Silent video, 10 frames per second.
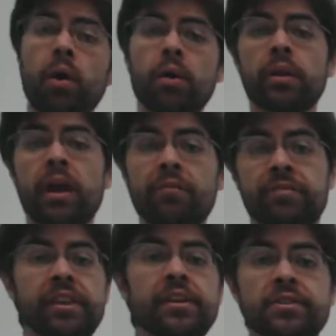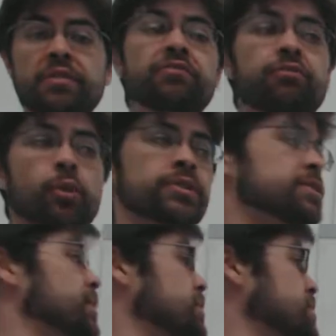all of these
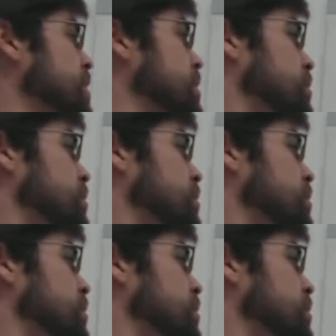forces.